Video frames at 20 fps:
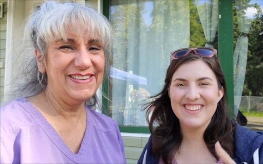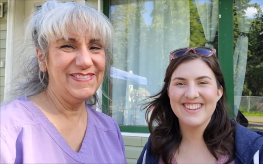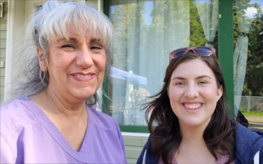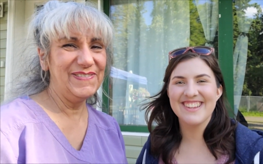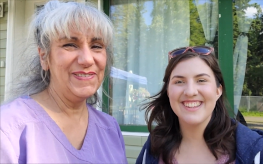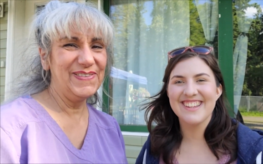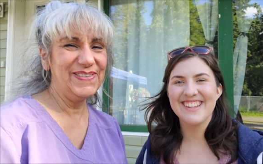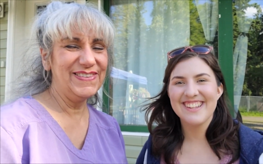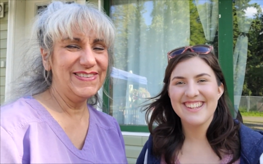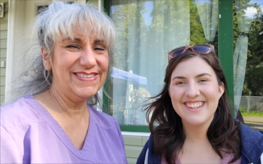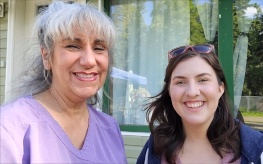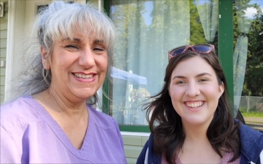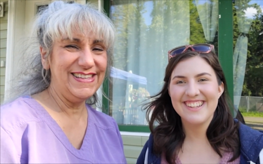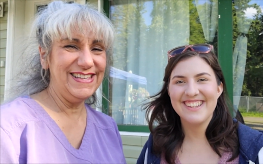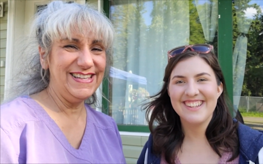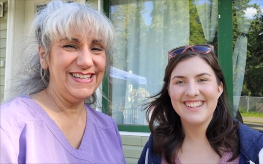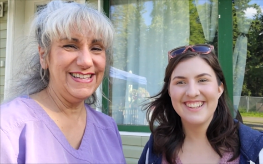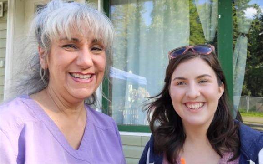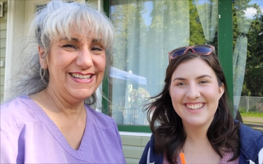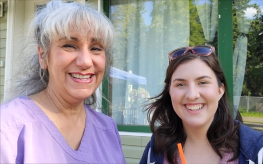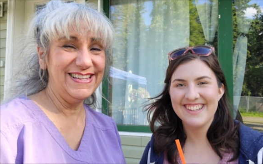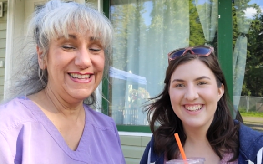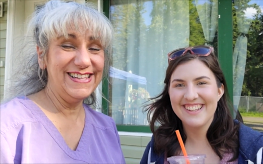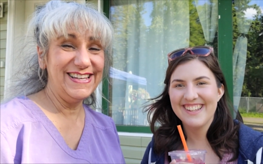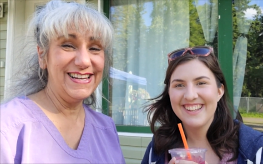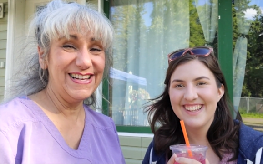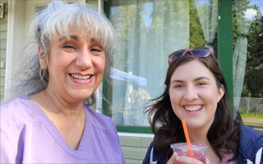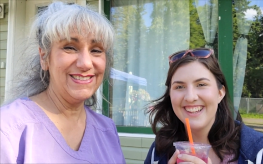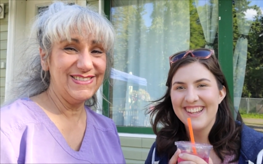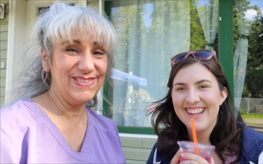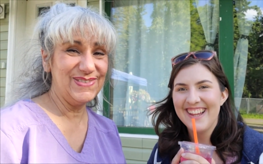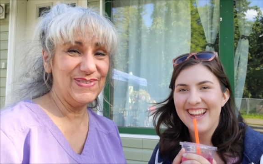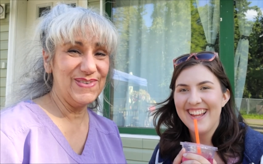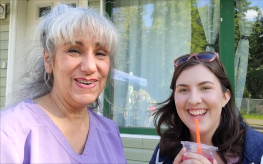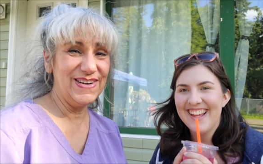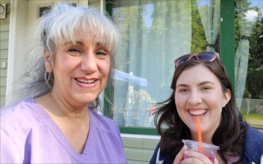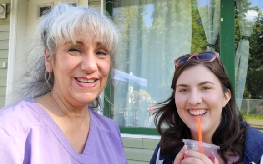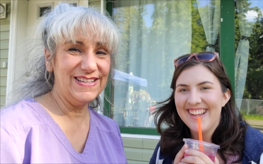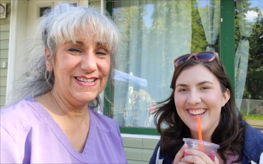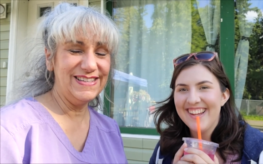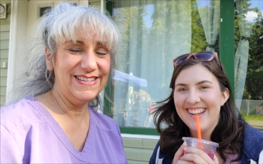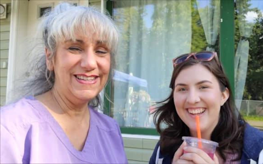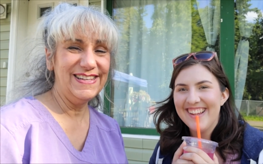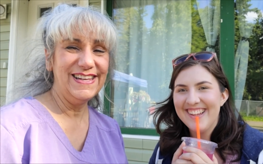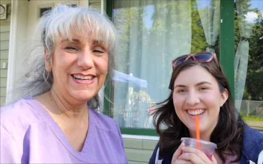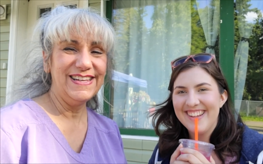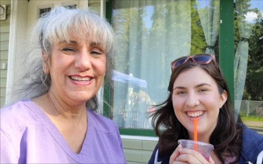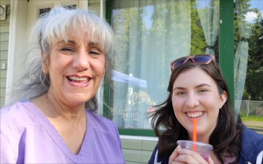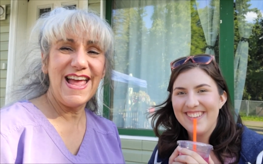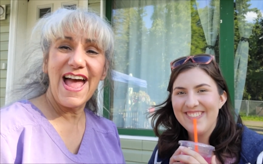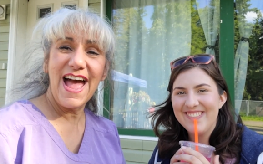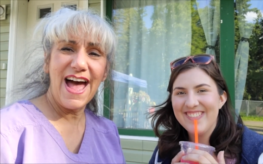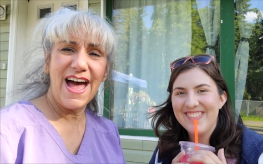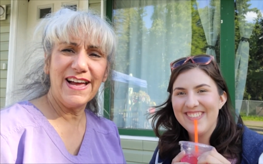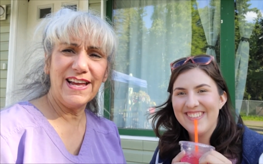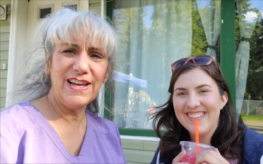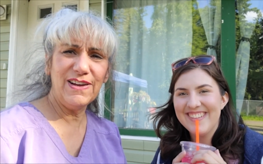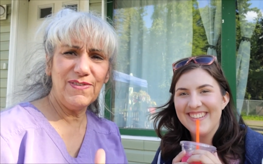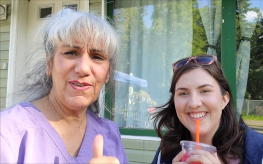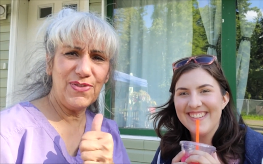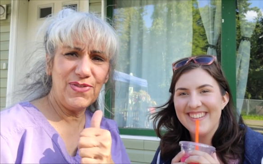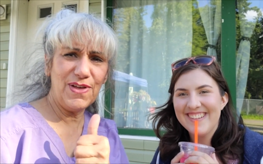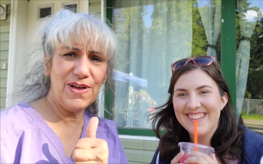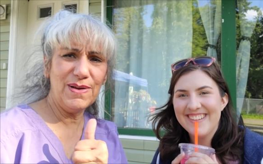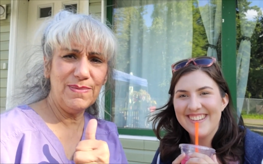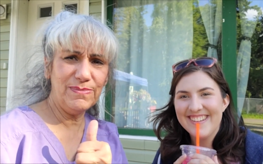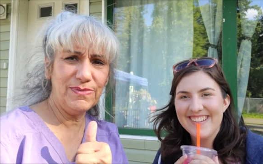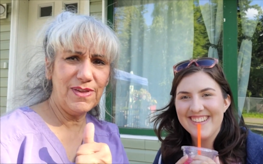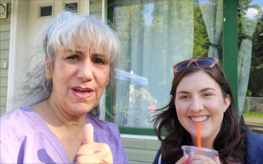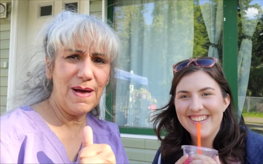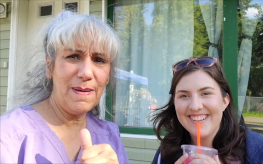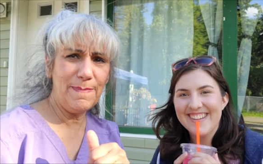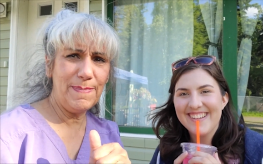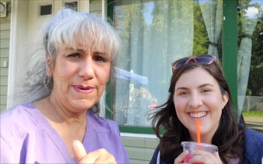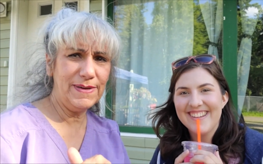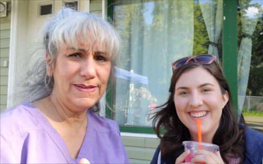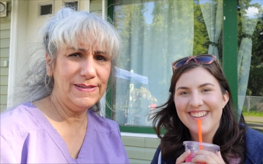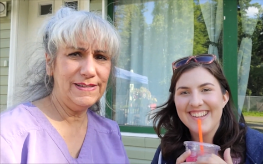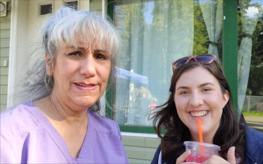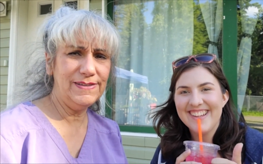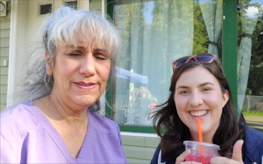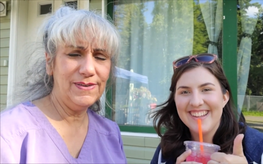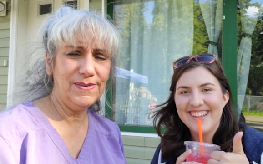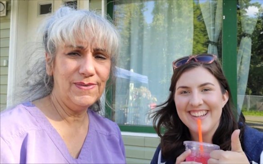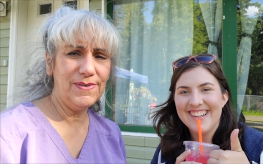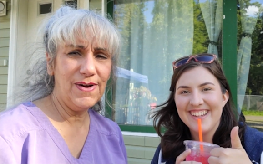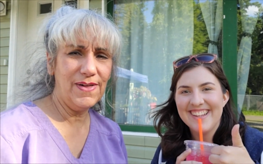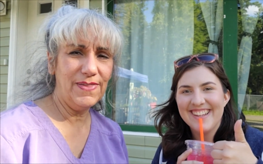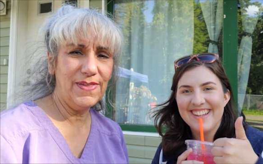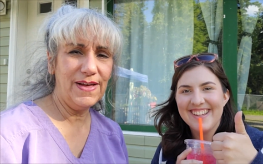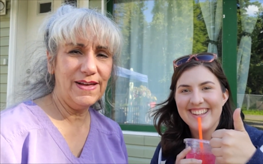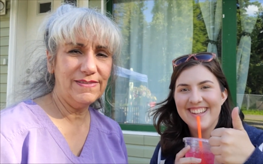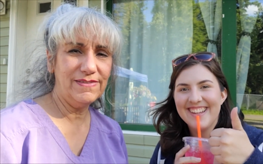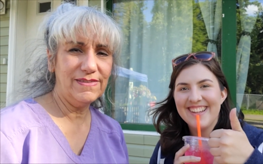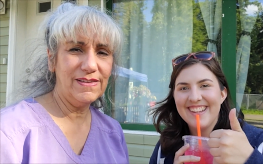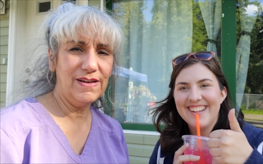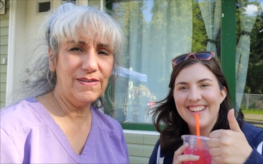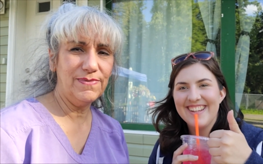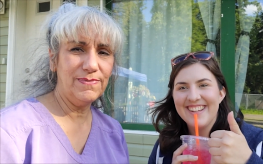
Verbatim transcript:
Speaker 1: and we'll see you in the next one. Yeah, give a thumbs up and, you know, all that stuff.